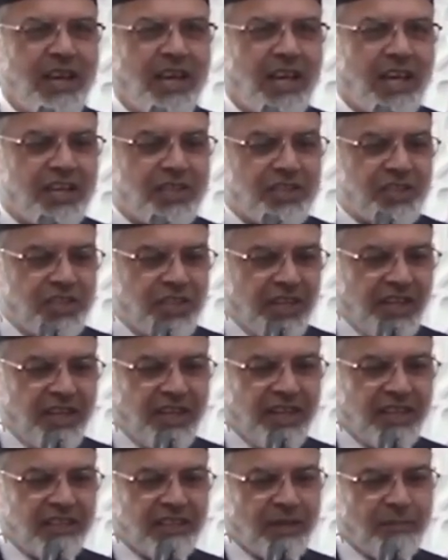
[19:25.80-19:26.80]
and
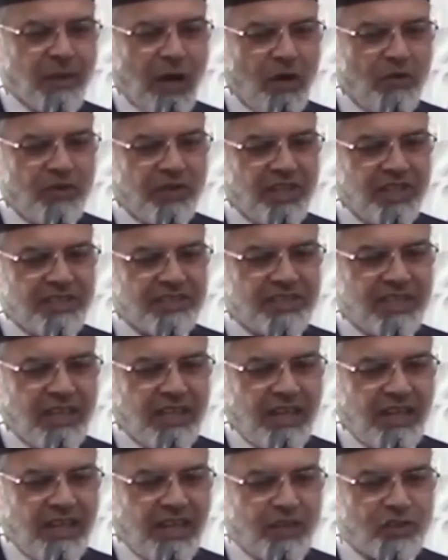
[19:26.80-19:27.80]
sharing the bounties that
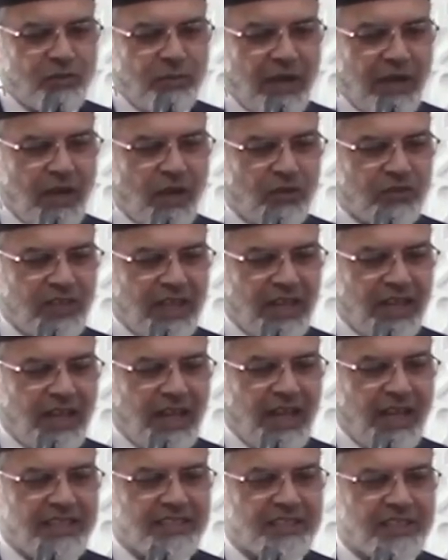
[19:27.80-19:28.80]
Allah subhanahu wa
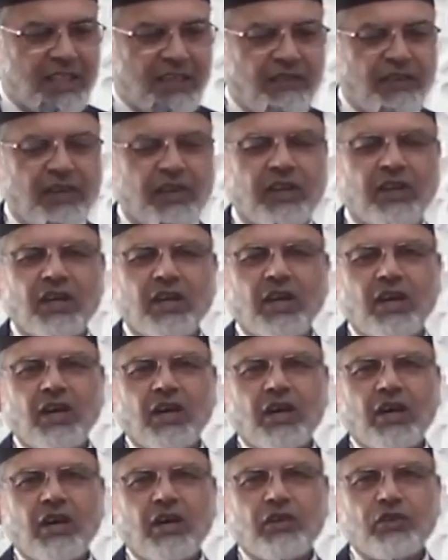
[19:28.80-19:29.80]
ta'ala has given
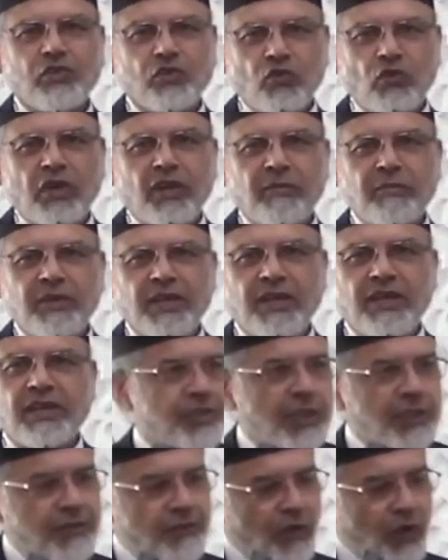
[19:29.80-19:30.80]
you and me.
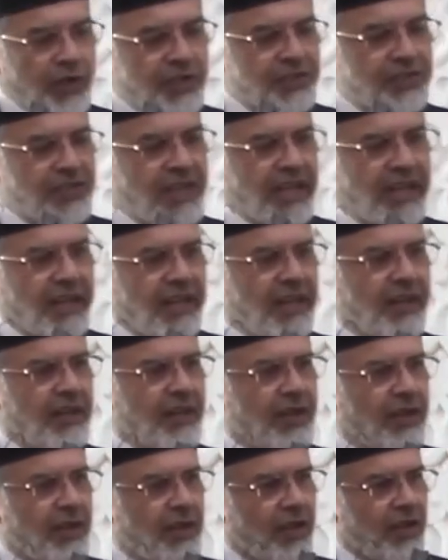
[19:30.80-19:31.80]
Just for a
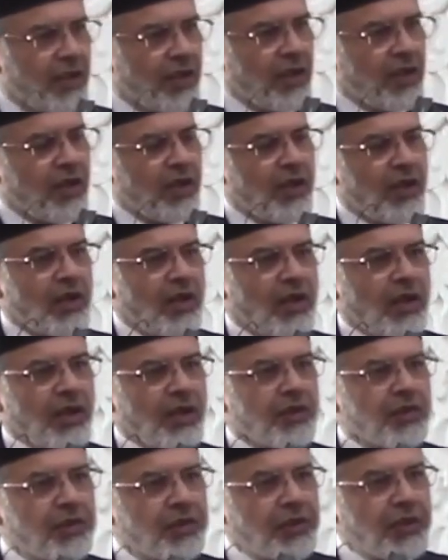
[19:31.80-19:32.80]
second,
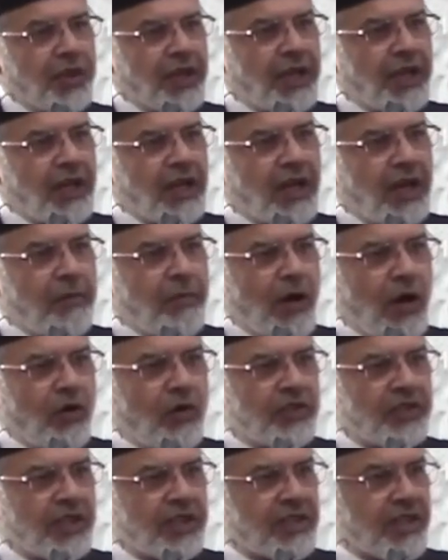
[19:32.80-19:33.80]
think
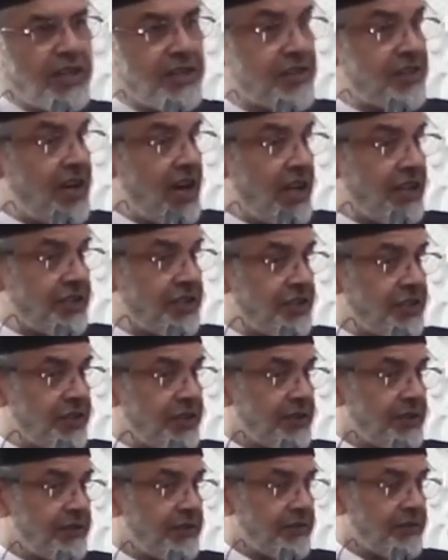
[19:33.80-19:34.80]
about the contrast.
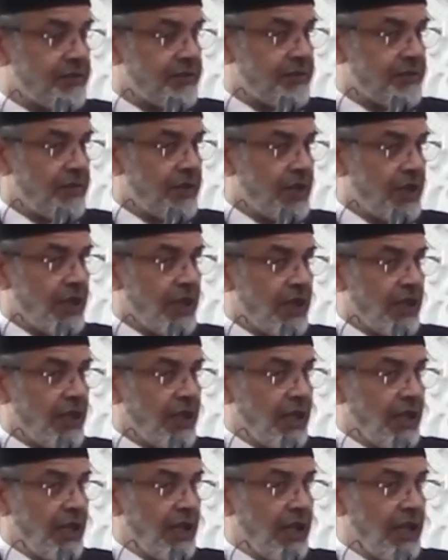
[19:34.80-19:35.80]

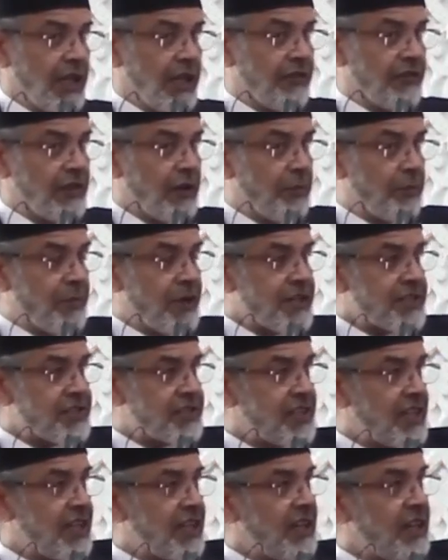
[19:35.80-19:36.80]
If the
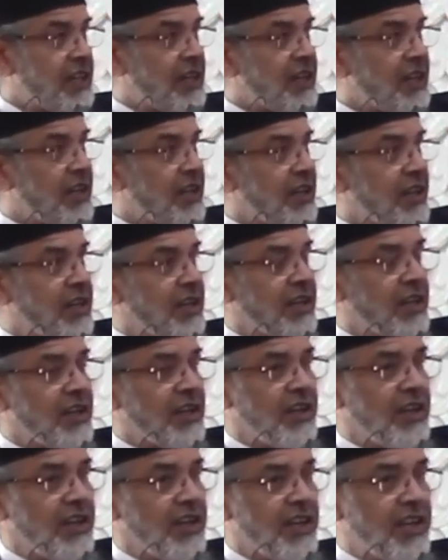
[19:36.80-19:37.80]
person
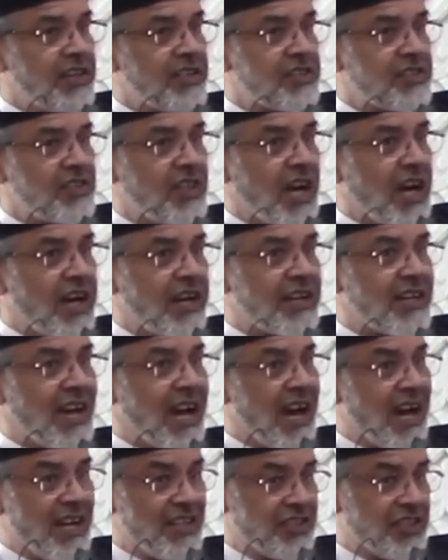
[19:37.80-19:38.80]
is not
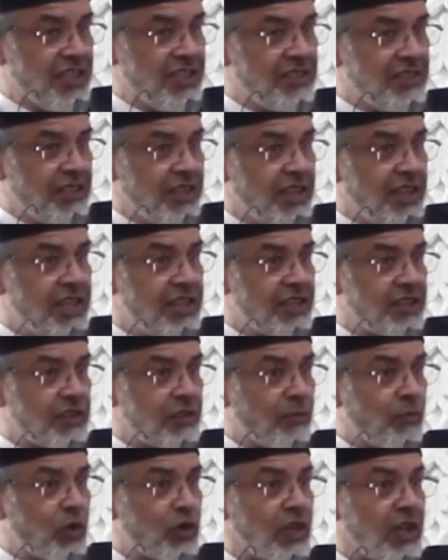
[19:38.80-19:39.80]
ajiz, he is
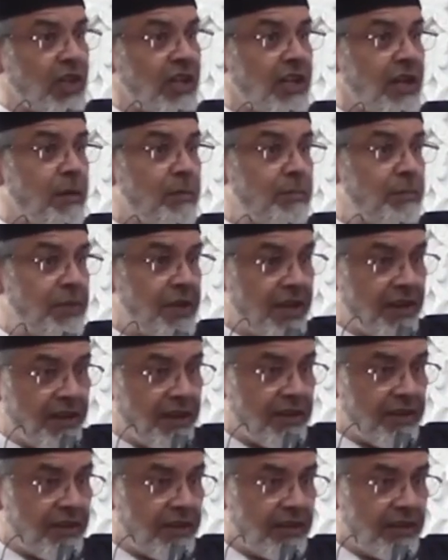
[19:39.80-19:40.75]
mutakabbir,